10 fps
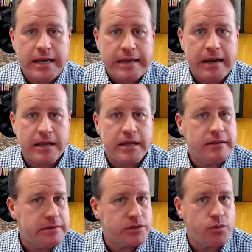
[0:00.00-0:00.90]
And I
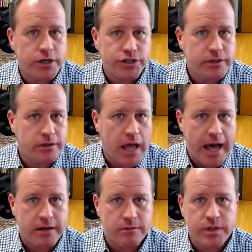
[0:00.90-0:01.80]
get this question a
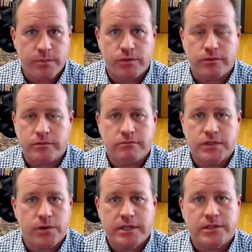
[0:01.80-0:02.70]
lot. People
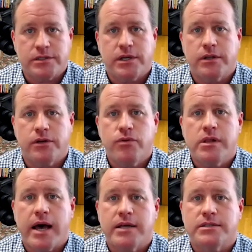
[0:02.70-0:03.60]
don't necessarily
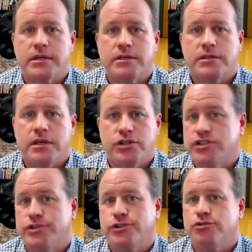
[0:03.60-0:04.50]
realize this. They just
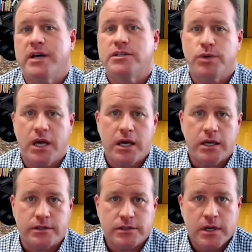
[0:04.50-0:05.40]
assume
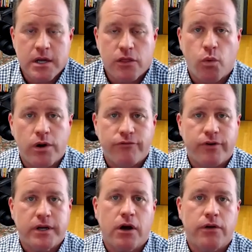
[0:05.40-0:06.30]
SBA is the one
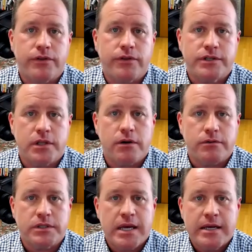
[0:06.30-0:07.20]
funding all these loans.
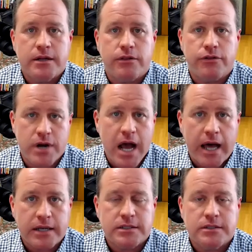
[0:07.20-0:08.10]
They're
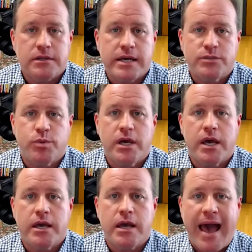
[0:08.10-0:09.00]
not.
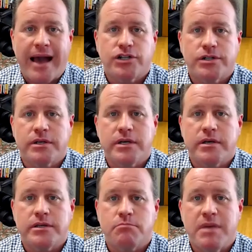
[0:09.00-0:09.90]
SBA actually
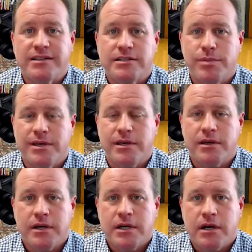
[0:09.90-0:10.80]
is meant to be
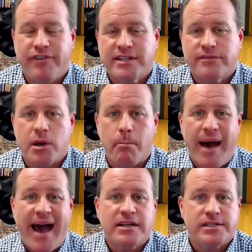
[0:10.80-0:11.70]
effectively a
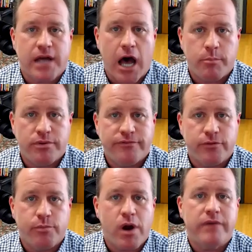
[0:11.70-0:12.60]
backstop for
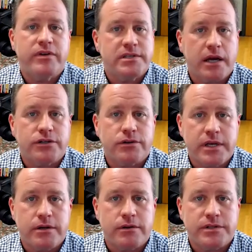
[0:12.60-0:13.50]
private sector
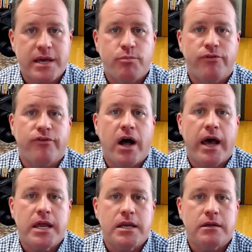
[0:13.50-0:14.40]
lenders. They
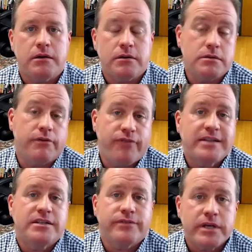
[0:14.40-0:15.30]
provide
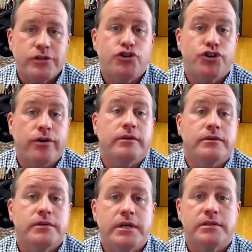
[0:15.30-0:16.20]
effectively
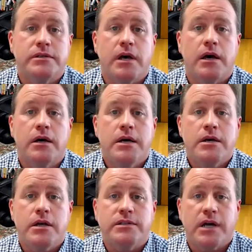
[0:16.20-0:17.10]
insurance. It's
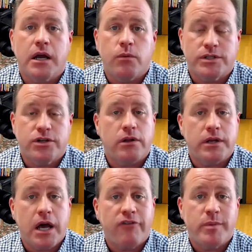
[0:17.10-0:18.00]
what's called a
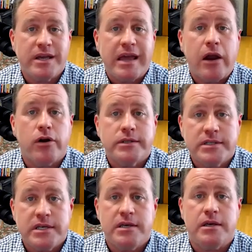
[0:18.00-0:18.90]
government
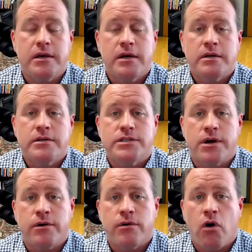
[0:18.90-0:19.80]
guarantee.
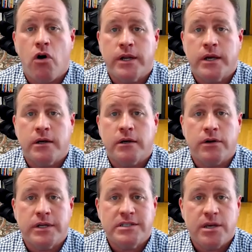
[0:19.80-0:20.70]
So
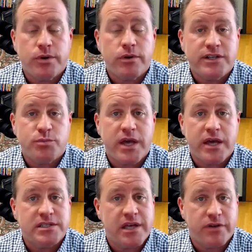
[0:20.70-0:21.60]
on a typical SBA
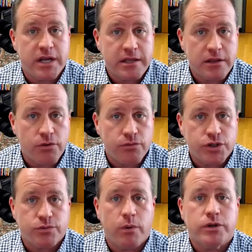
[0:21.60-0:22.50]
7A loan, which
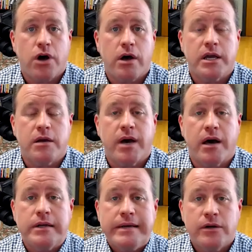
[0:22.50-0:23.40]
is what we're talking
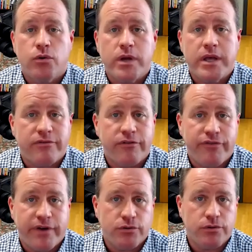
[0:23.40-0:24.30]
about, we have a
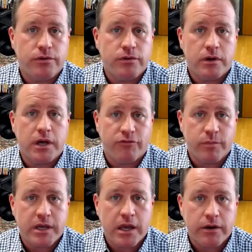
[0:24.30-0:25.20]
federal
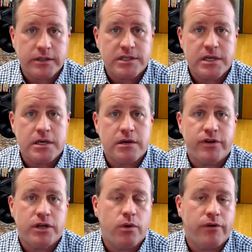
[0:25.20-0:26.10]
government guarantee of
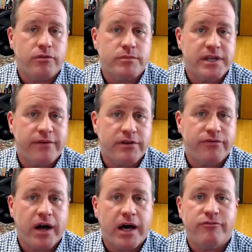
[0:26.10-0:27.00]
anywhere from
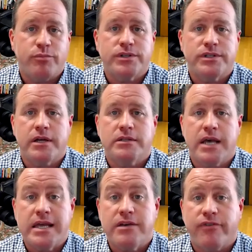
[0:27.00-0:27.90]
75% to
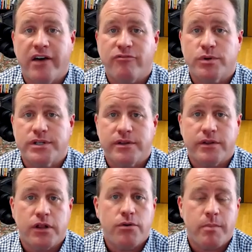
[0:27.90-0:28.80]
85% of the
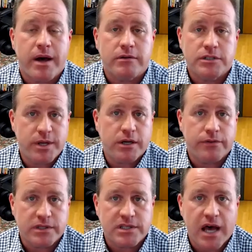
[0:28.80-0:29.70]
loan amount, depending on
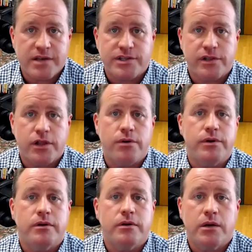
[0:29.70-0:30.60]
the size of the
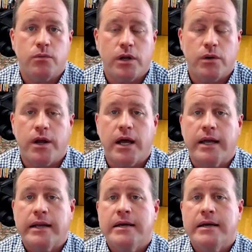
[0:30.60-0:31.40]
loan and whatnot.